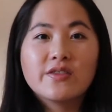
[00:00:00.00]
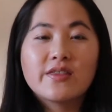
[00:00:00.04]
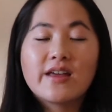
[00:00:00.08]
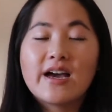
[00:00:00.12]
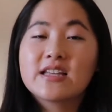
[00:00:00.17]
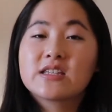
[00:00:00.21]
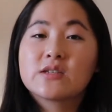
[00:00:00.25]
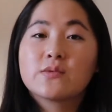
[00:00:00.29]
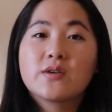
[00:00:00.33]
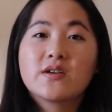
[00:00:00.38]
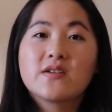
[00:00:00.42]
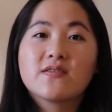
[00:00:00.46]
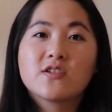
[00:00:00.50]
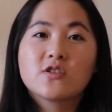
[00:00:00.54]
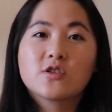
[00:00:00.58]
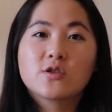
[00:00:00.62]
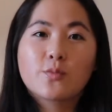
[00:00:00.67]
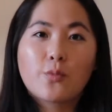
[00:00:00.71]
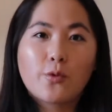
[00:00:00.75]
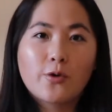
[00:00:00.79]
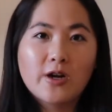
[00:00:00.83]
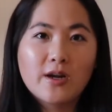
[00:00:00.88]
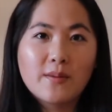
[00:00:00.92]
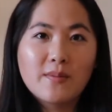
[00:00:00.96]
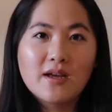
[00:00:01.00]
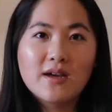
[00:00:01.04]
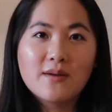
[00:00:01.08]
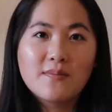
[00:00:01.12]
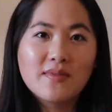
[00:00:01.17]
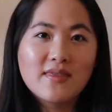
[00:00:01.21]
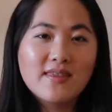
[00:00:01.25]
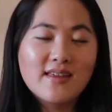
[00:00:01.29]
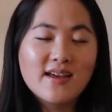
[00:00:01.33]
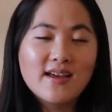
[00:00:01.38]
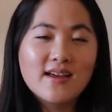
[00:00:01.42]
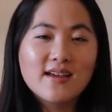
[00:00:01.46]
That's one of those
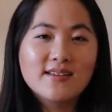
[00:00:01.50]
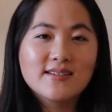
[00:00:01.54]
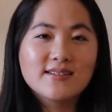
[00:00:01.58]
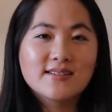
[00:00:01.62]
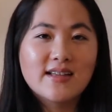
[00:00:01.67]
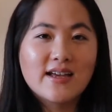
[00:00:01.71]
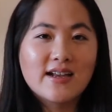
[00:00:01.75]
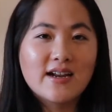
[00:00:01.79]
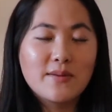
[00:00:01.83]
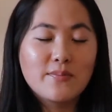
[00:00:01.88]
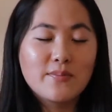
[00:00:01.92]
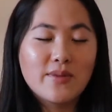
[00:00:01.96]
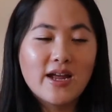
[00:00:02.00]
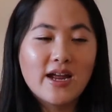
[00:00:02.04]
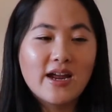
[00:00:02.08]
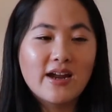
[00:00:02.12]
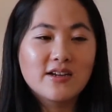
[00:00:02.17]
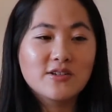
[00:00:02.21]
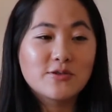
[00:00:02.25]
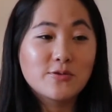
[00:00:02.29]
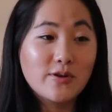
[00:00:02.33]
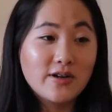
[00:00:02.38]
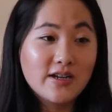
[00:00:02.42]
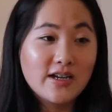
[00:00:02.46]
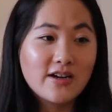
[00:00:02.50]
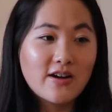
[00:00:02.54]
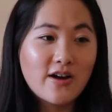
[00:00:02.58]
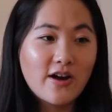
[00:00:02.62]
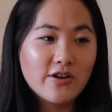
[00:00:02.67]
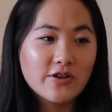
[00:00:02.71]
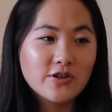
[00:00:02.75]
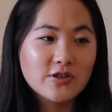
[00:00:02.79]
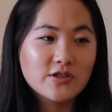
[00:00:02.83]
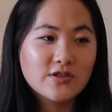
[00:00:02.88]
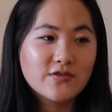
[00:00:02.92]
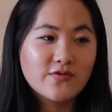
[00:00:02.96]
premium things that I'm paying
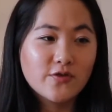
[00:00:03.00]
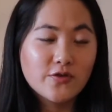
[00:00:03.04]
$20